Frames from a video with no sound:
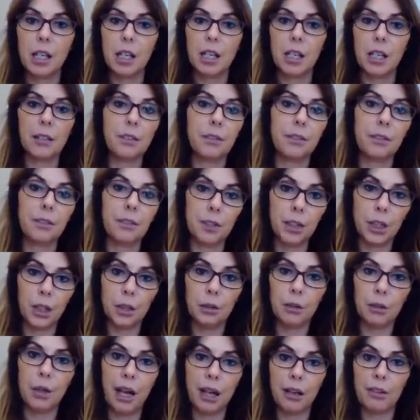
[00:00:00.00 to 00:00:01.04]
If
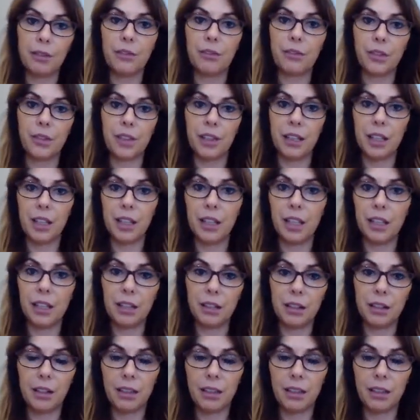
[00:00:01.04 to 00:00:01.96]
you have the